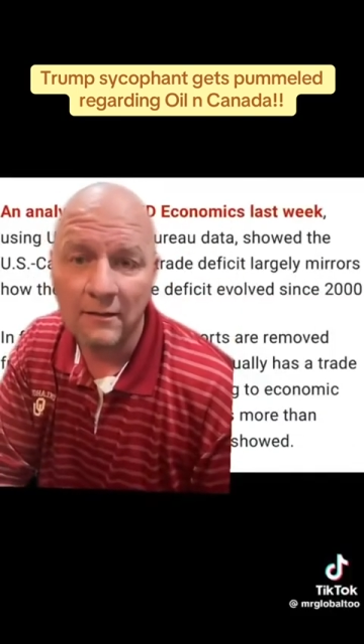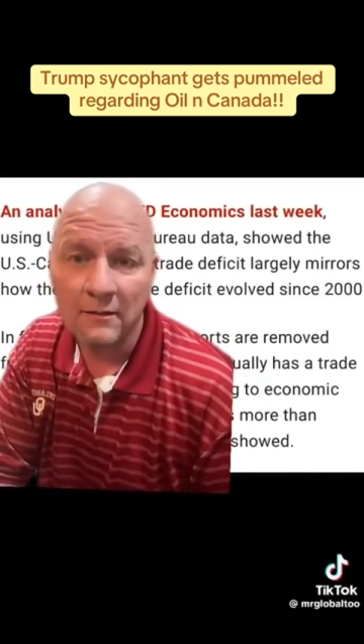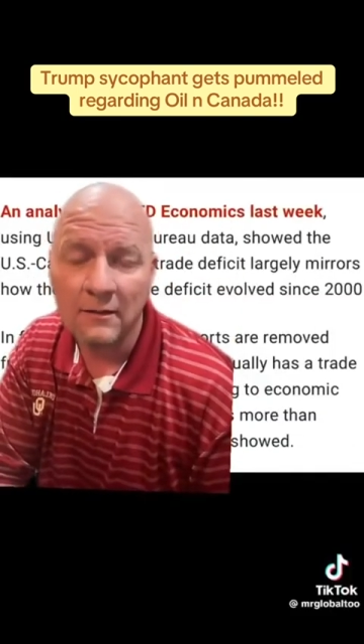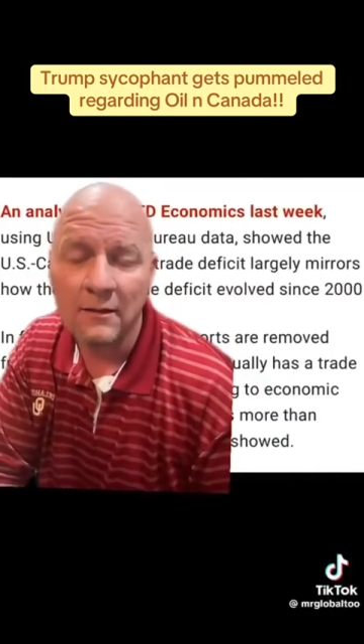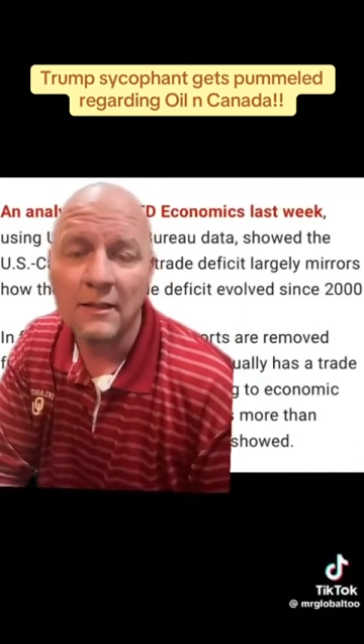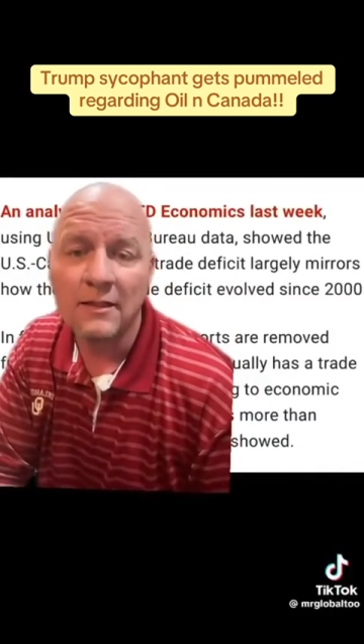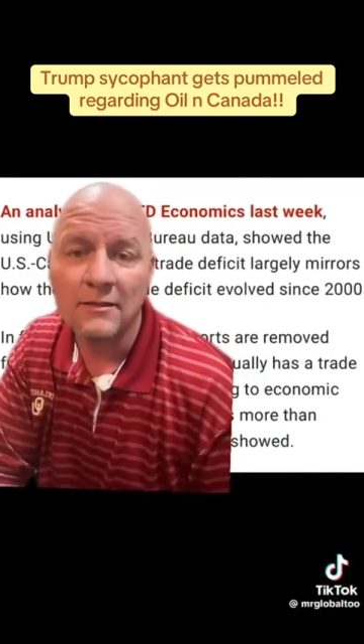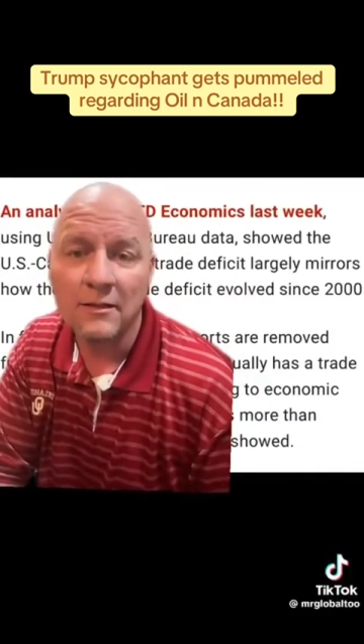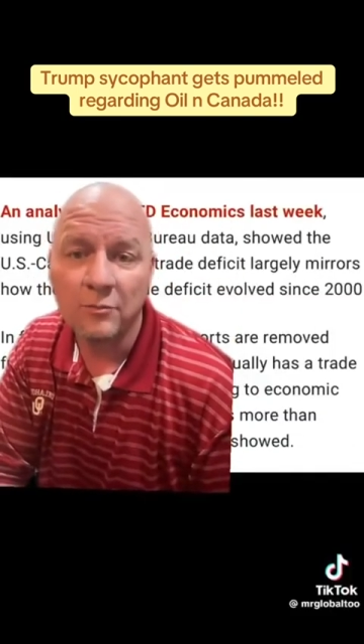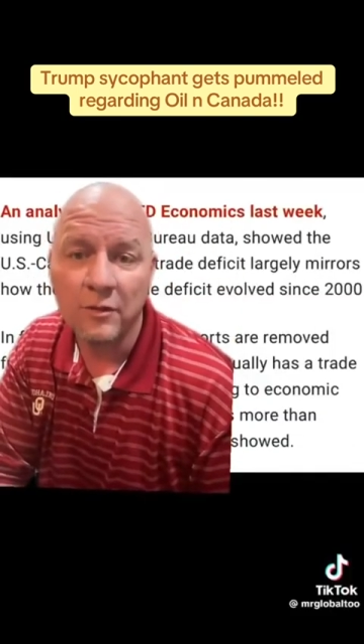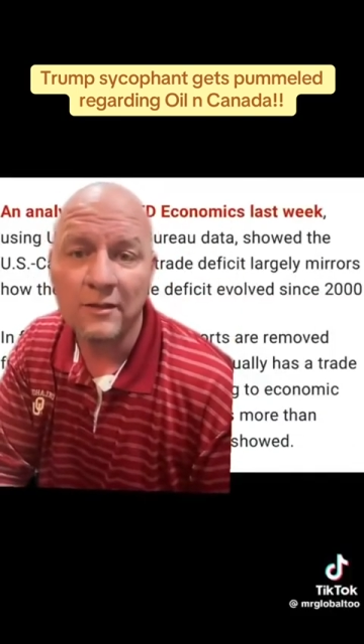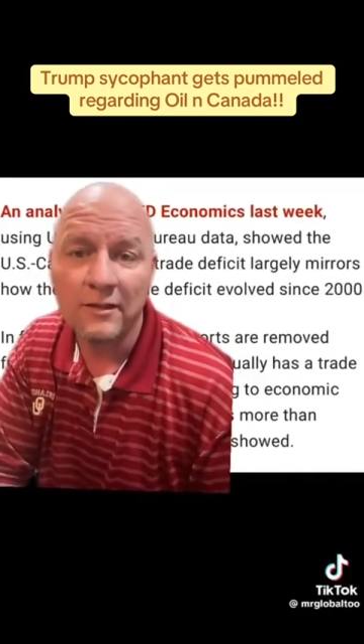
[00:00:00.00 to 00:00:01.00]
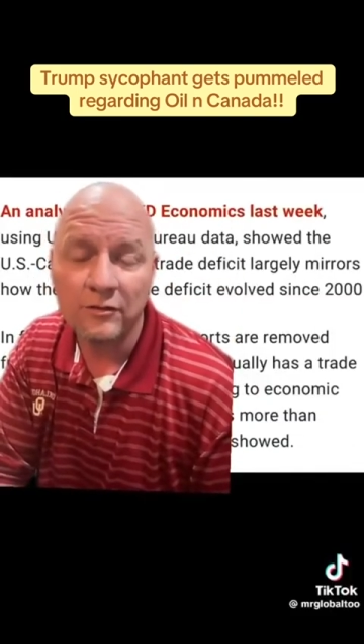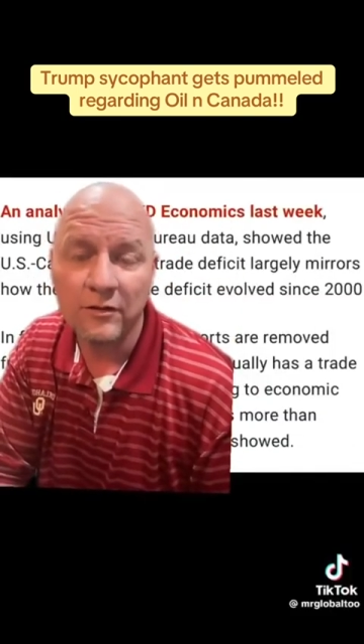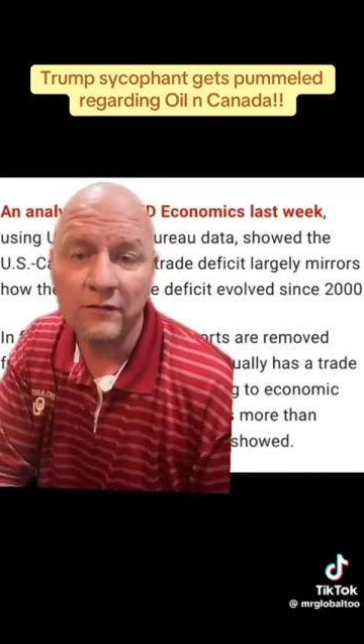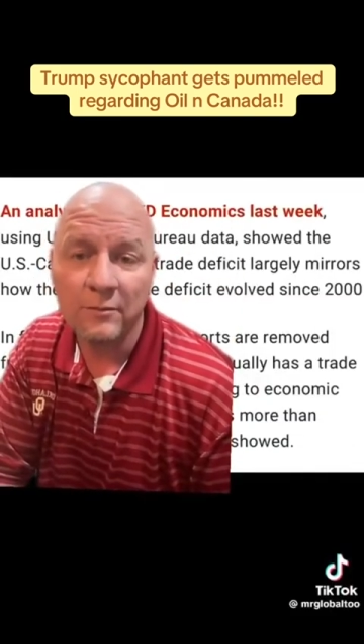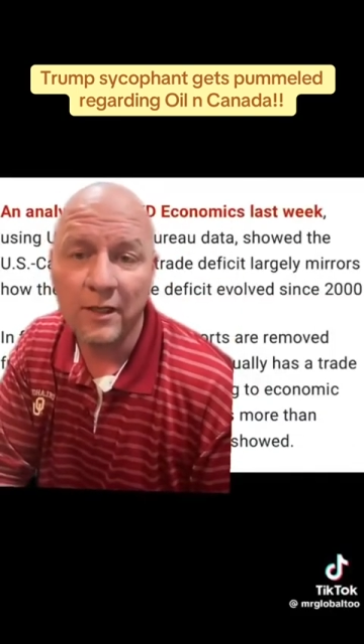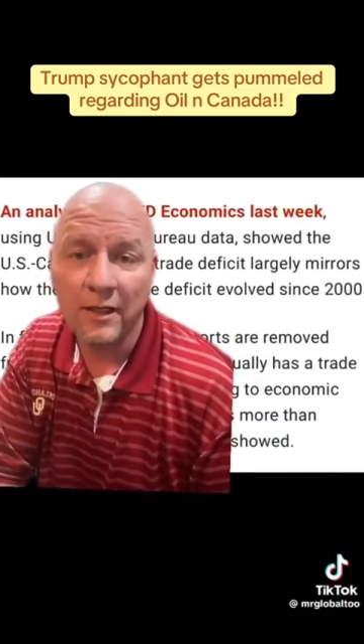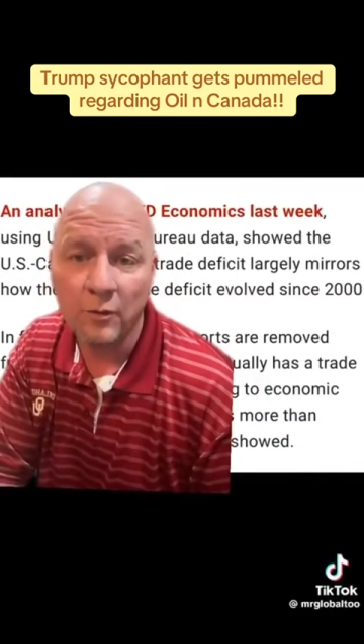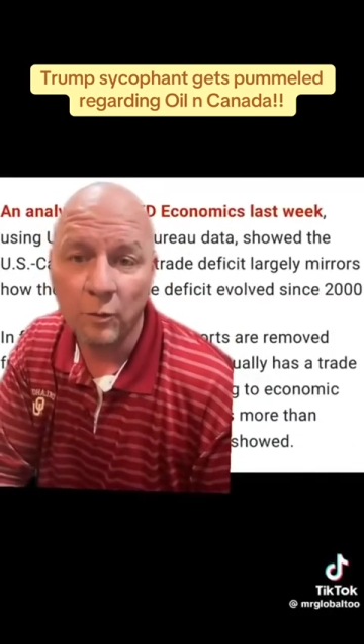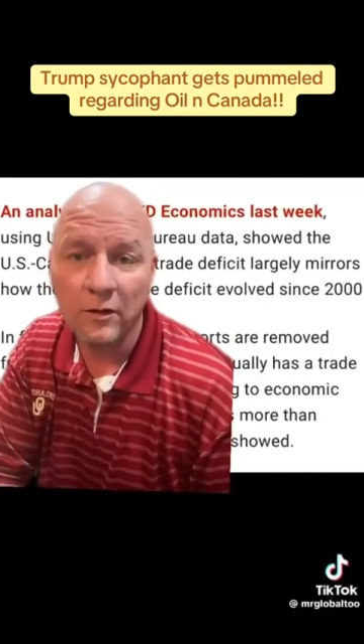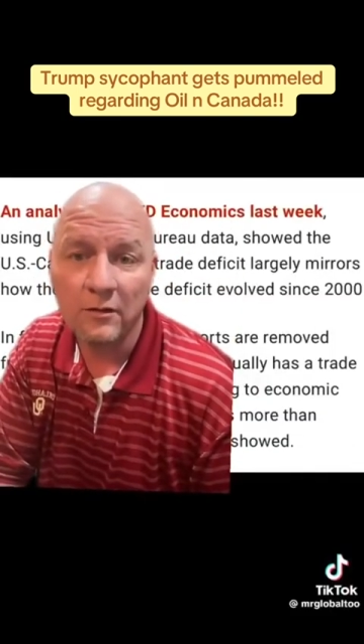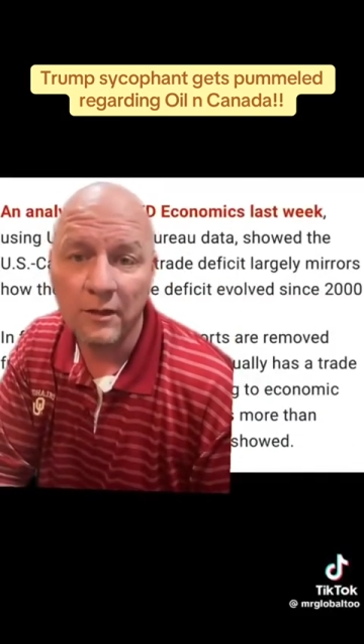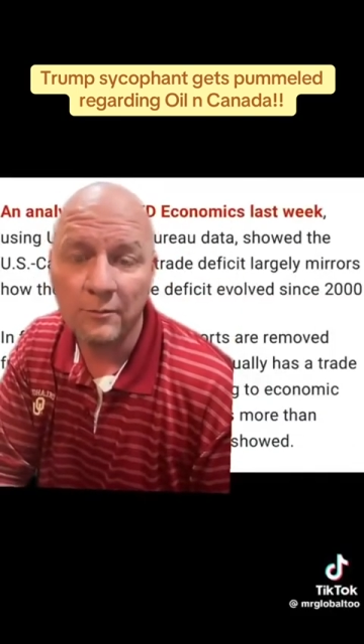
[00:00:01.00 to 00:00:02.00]
is completely driven by oil
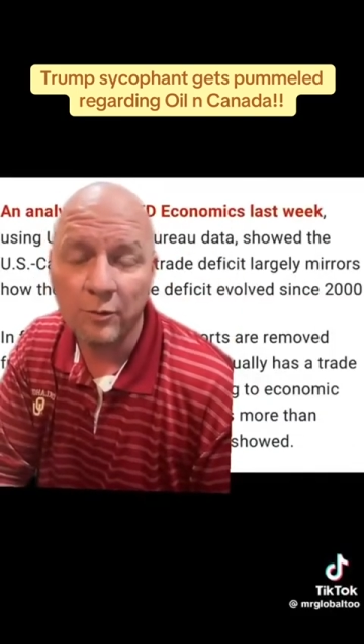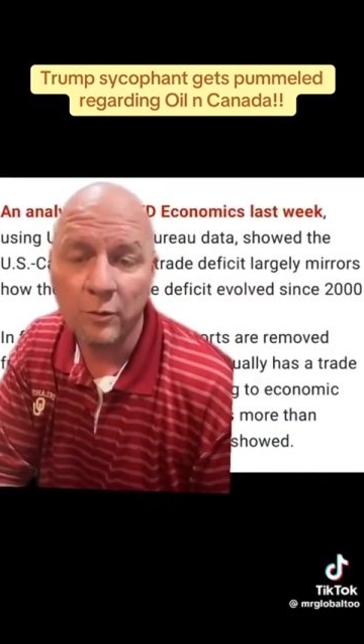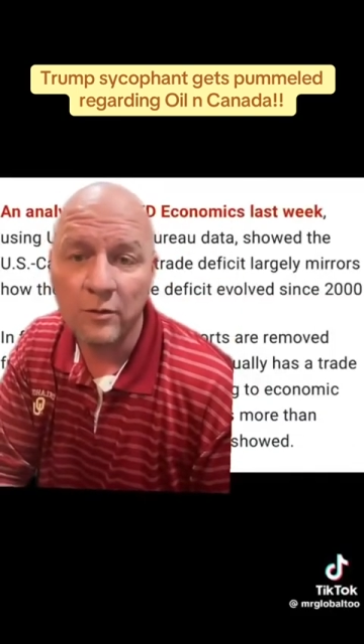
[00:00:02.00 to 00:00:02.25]
imports